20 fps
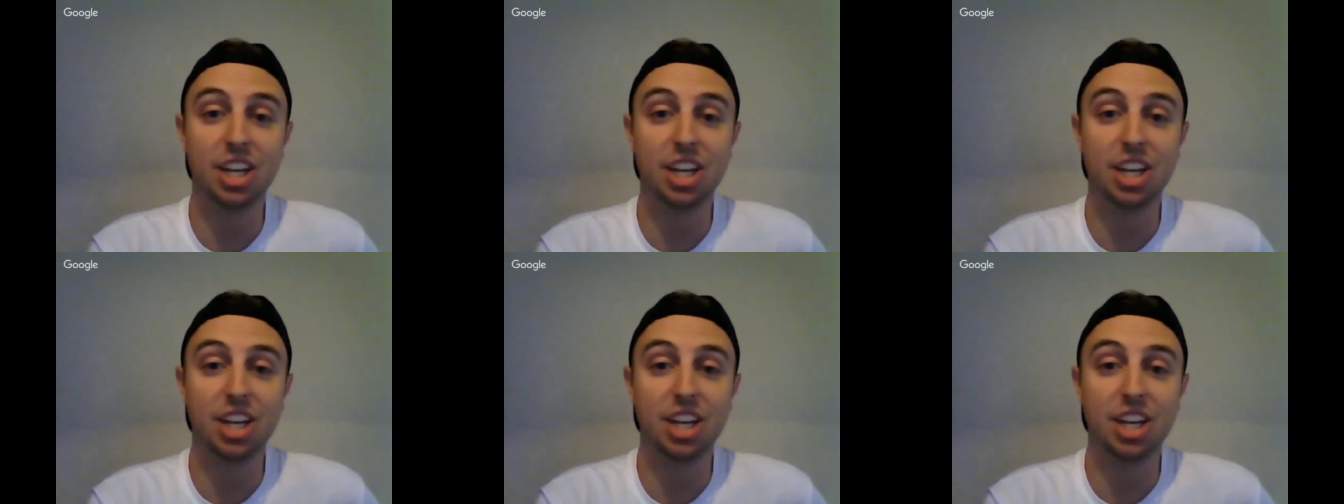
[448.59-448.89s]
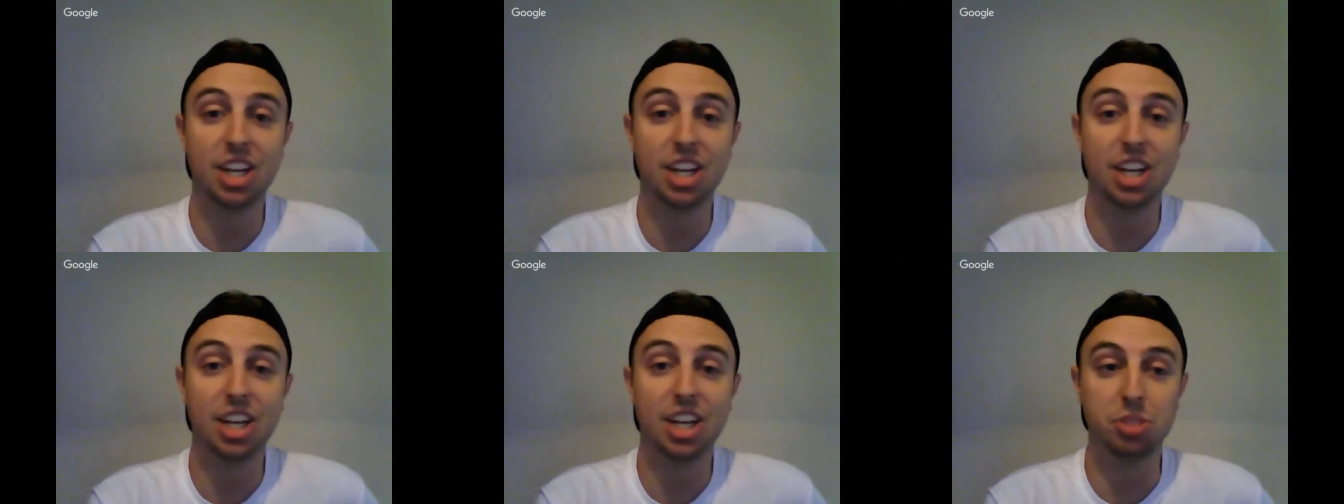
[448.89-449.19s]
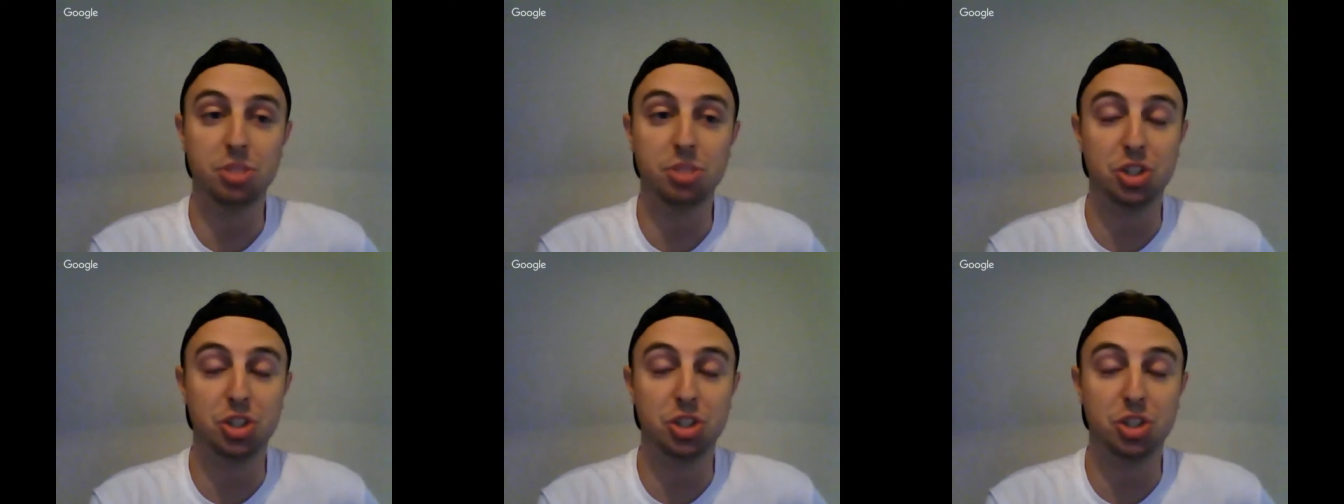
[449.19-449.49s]
to go with the
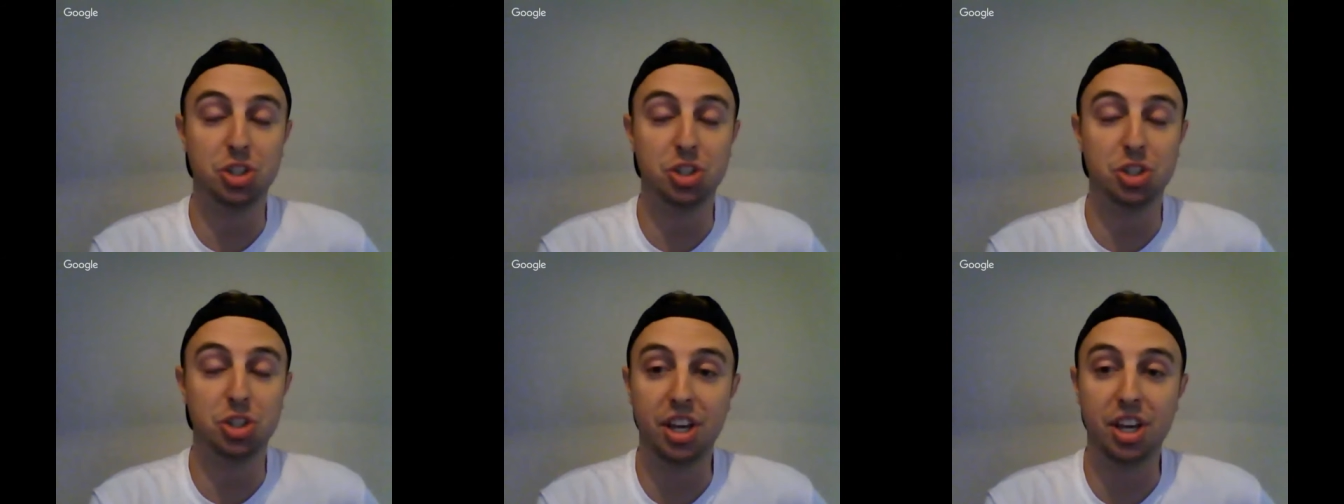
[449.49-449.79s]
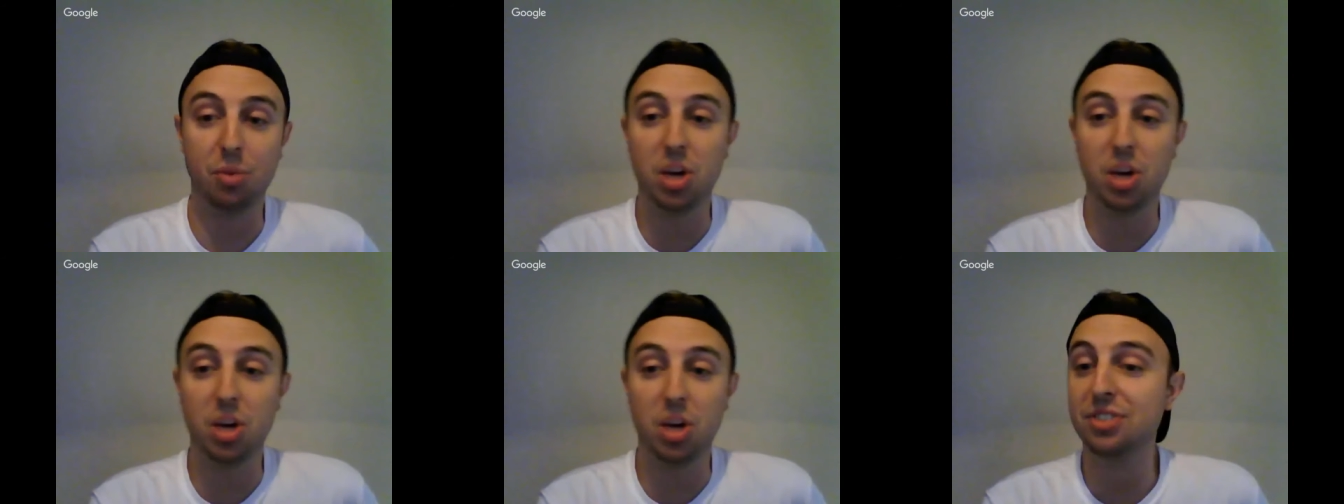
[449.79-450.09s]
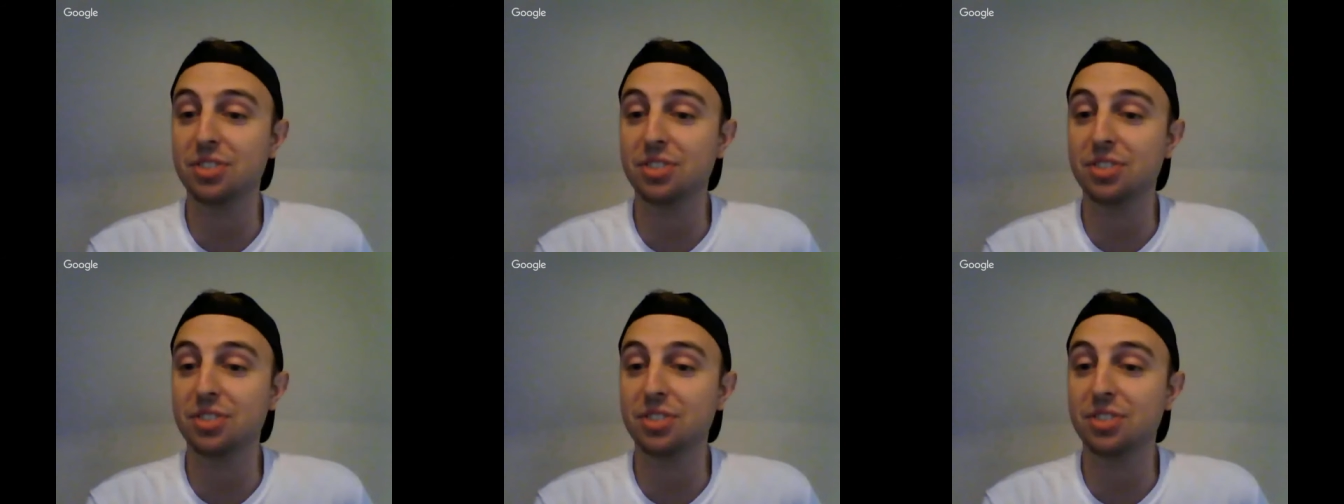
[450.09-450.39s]
majority and what
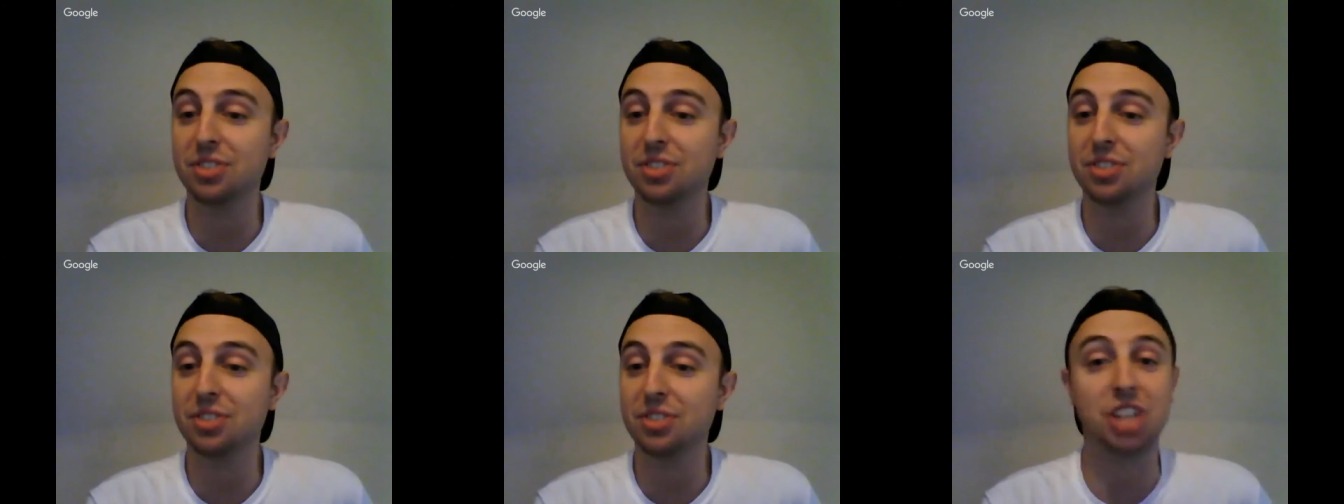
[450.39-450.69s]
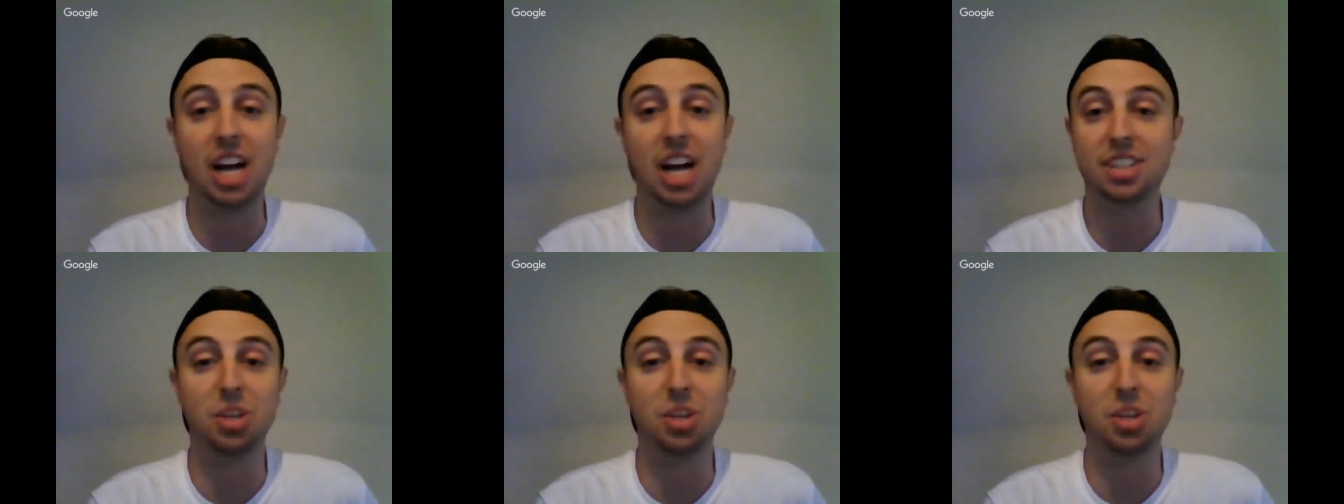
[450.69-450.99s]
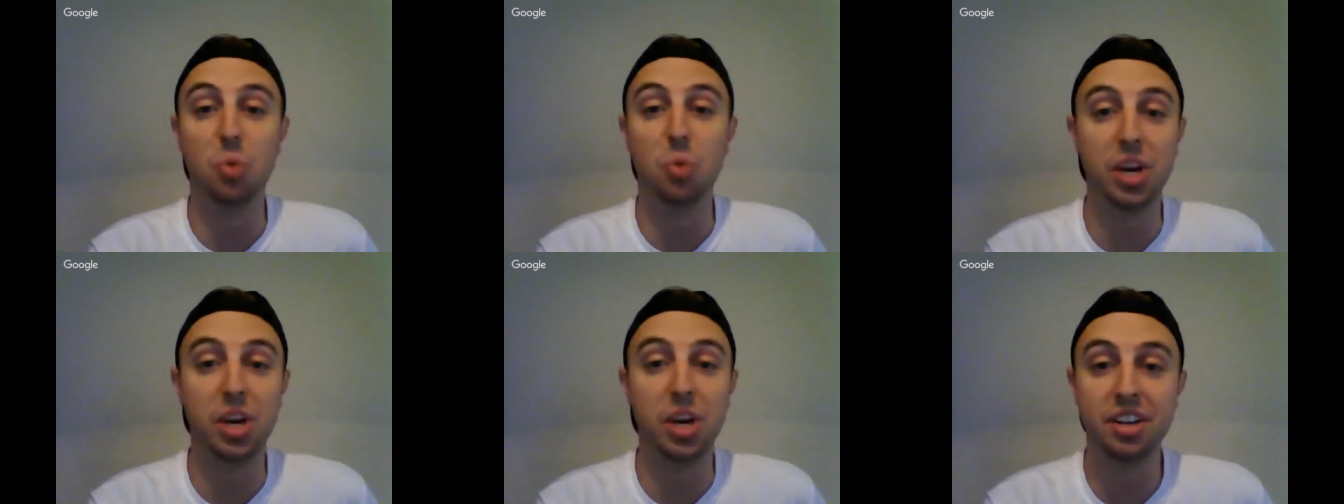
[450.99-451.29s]
gives you the best shot
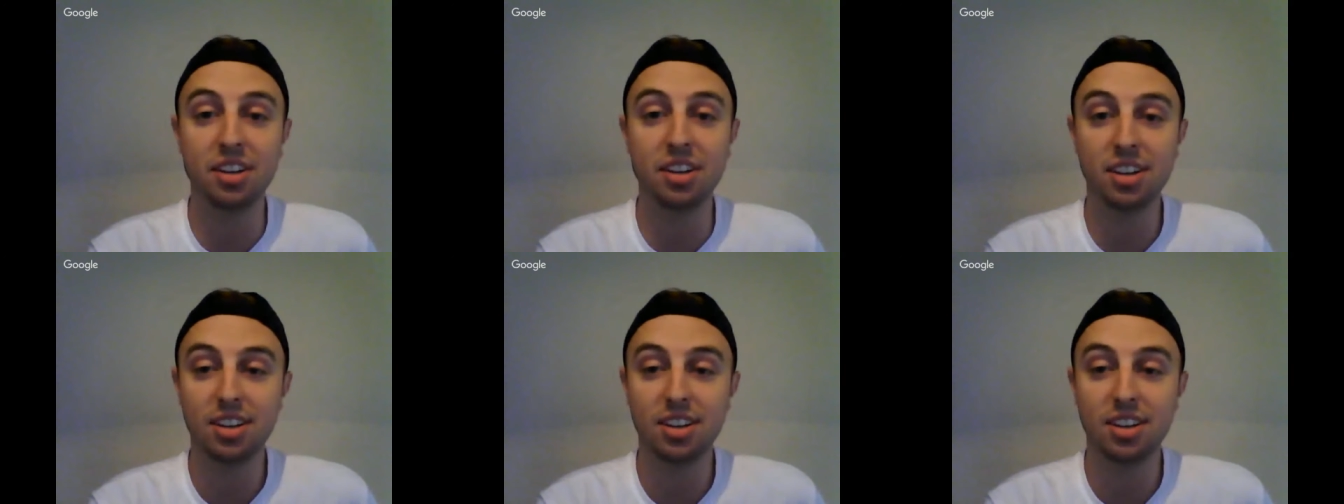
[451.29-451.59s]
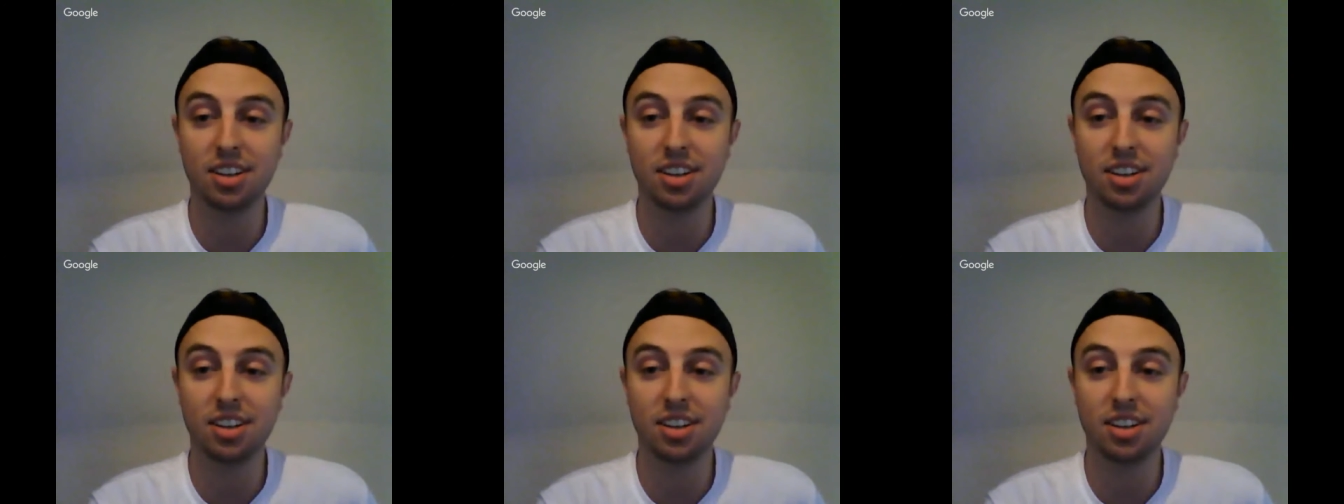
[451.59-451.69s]
to win.